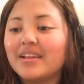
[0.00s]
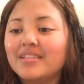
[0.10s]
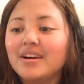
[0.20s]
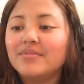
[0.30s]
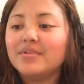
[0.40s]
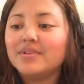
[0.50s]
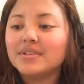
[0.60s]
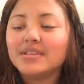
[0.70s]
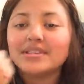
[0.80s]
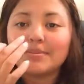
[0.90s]
love
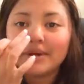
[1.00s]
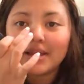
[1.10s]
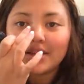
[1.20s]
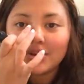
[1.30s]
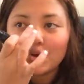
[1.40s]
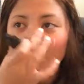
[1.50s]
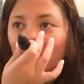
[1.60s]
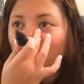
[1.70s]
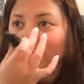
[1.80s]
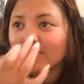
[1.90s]
using this in my inner
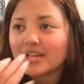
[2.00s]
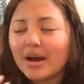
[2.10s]
corners.